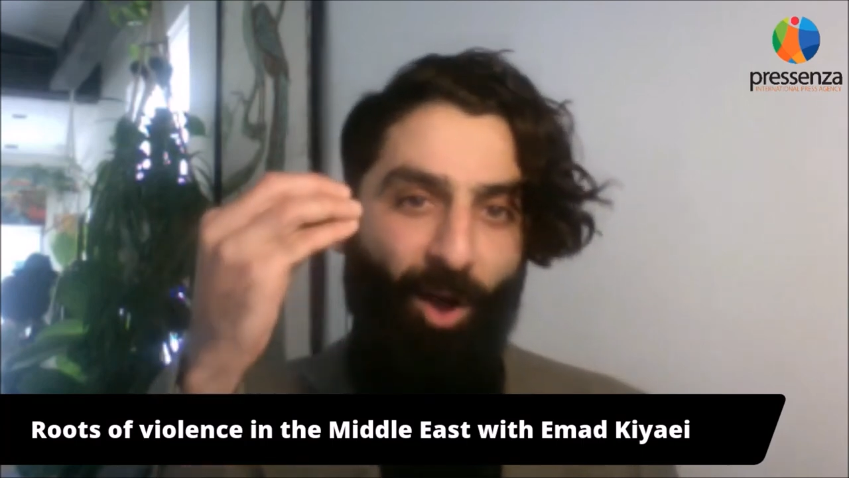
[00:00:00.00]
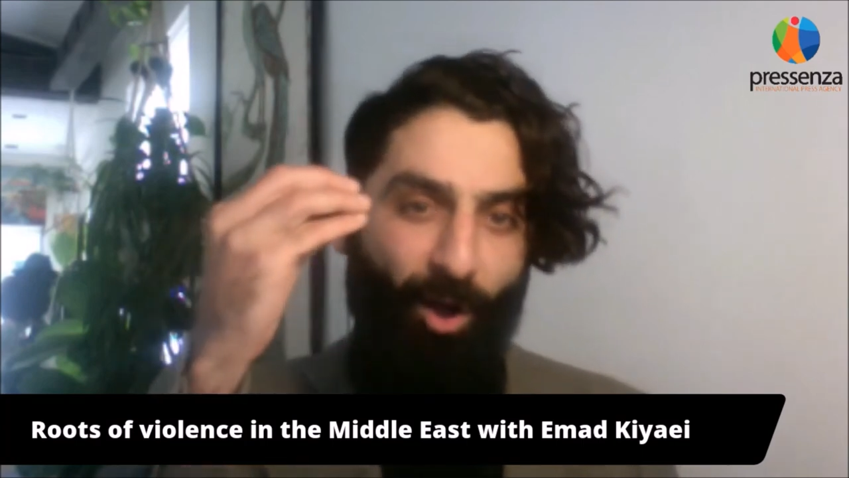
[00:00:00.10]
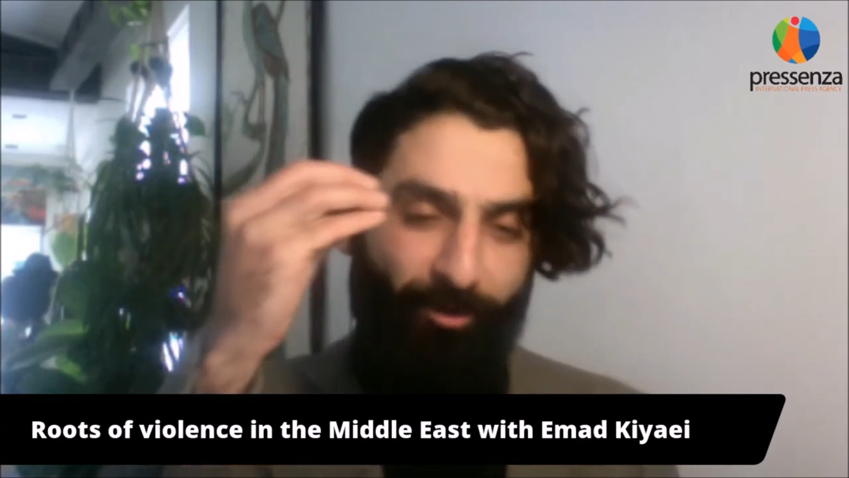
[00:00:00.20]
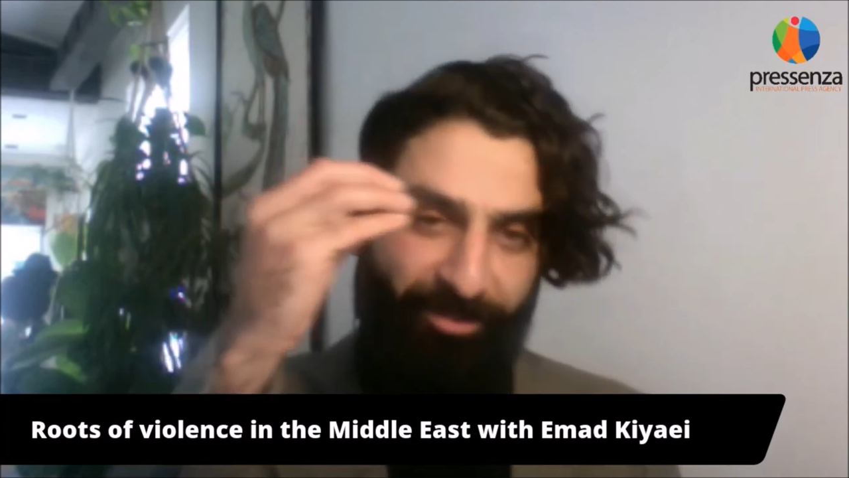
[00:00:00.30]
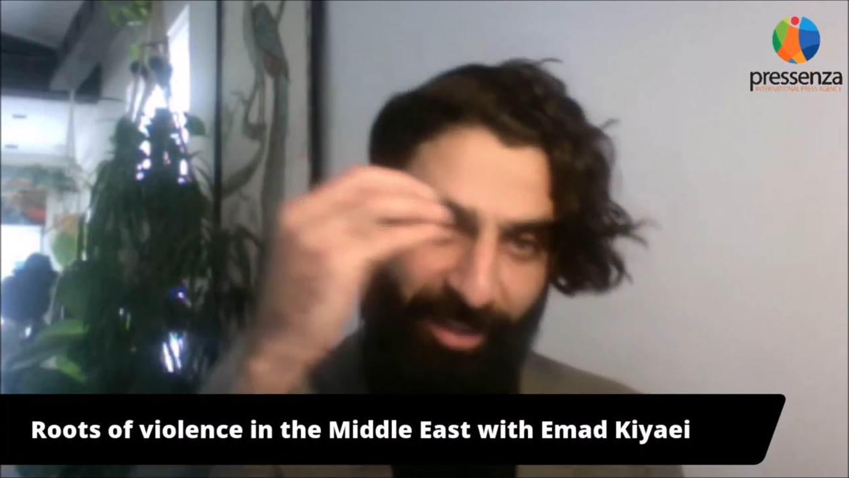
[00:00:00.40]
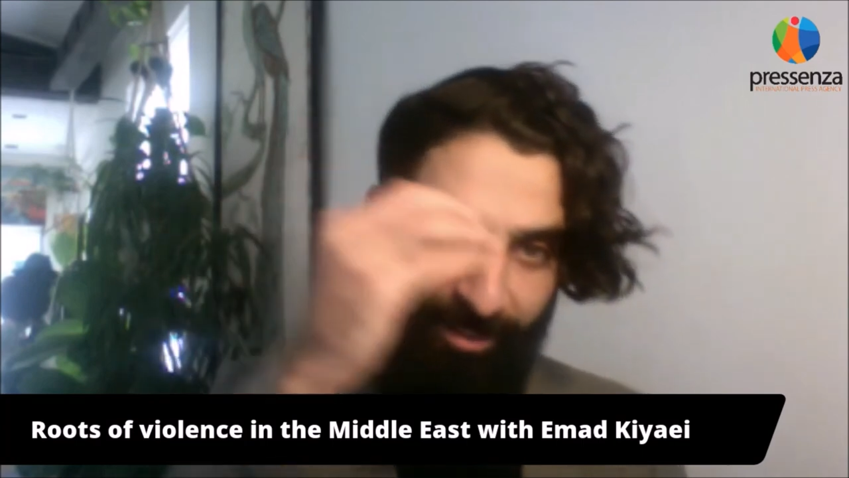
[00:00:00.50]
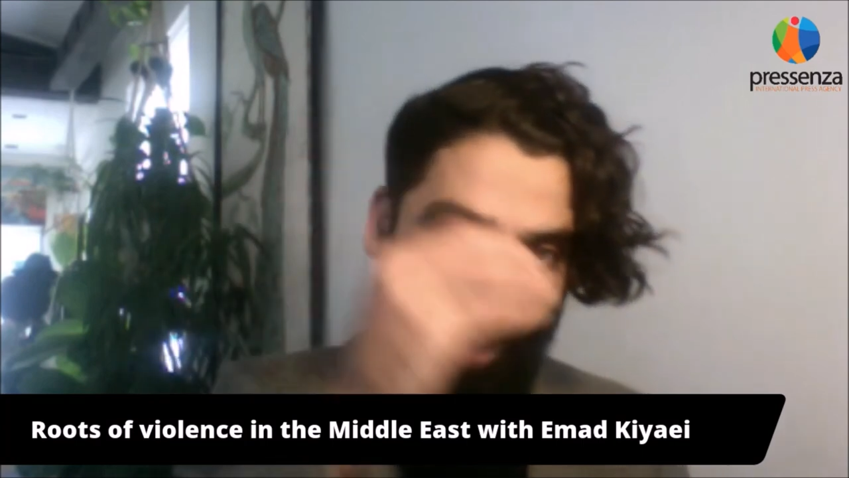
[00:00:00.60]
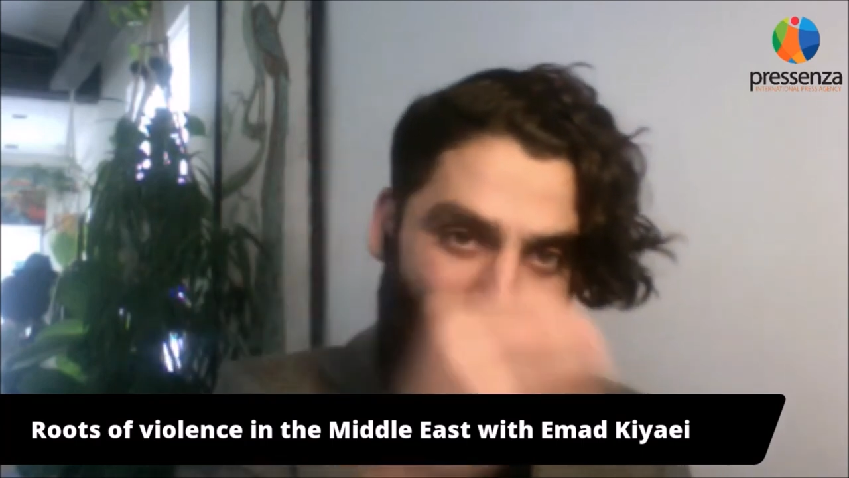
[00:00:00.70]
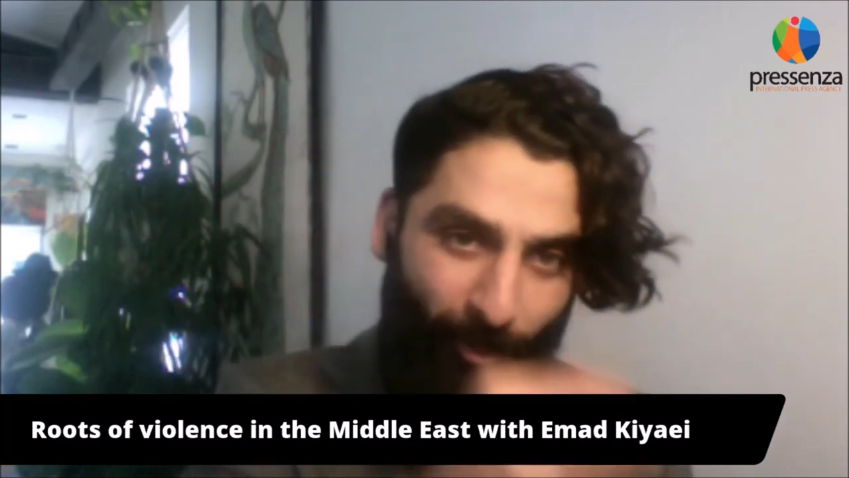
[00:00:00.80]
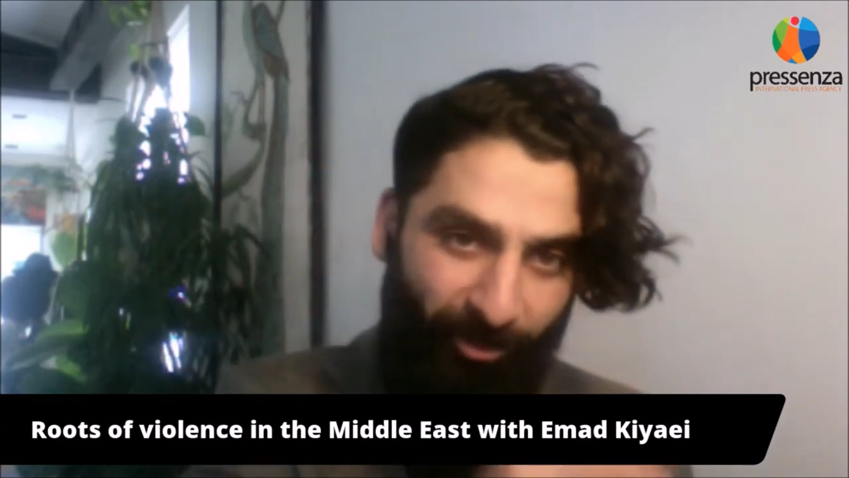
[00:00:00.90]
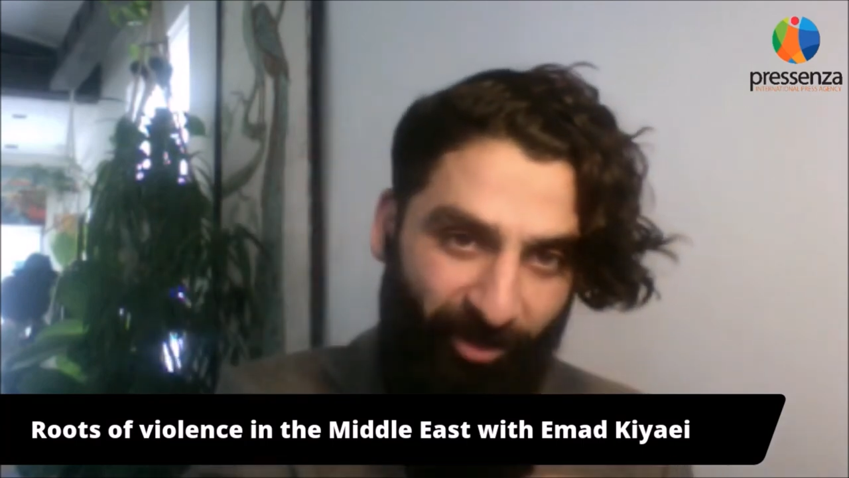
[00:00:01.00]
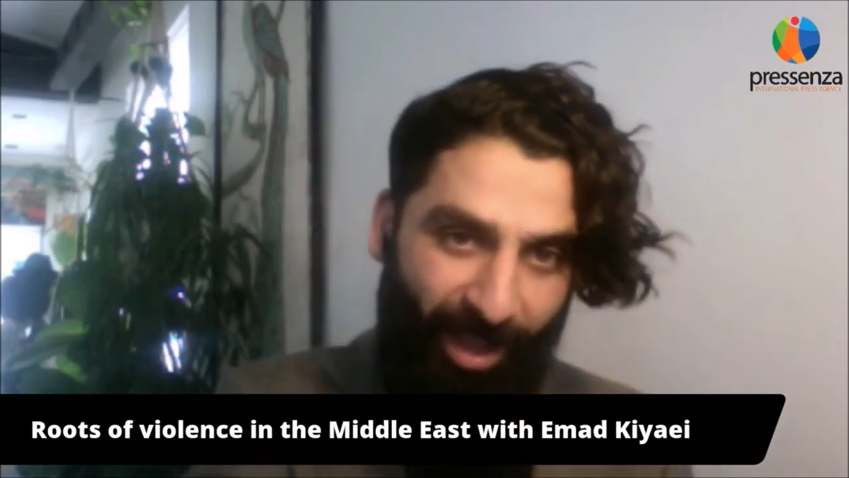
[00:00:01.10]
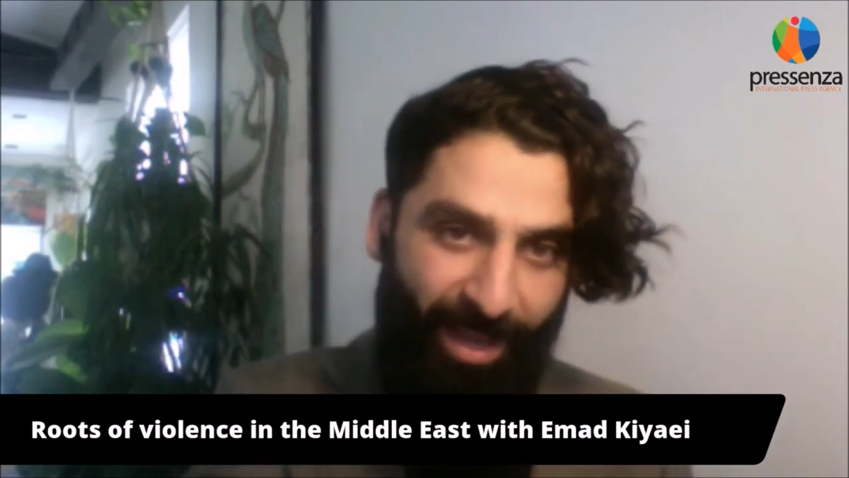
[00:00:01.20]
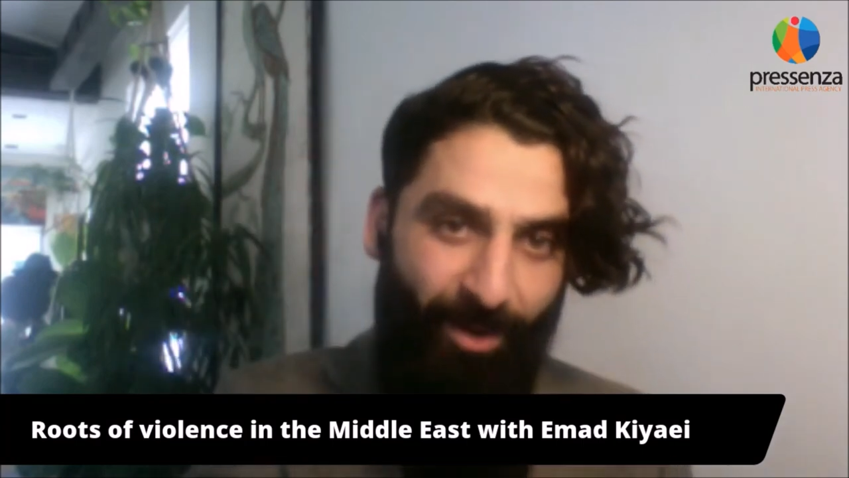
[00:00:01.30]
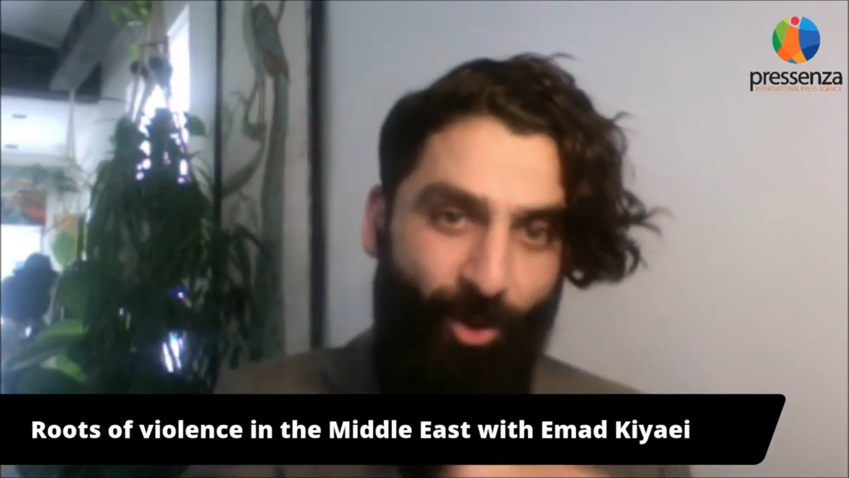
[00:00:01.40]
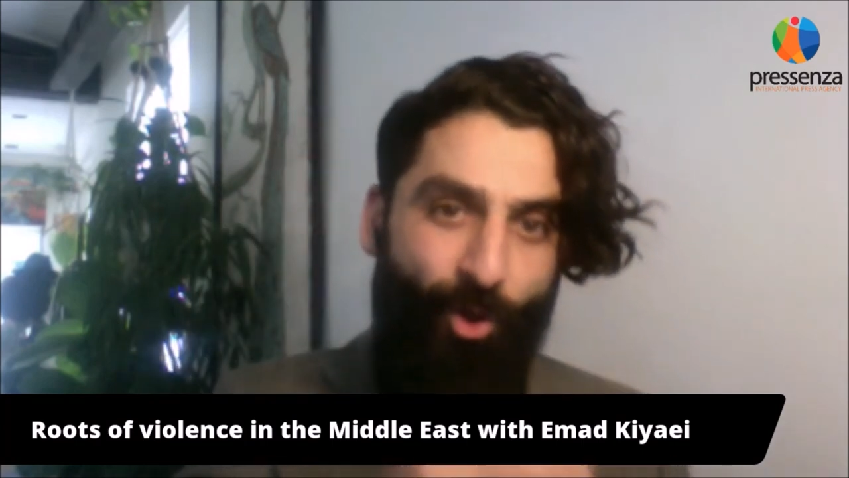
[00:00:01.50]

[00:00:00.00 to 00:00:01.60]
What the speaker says: of Saddam Hussein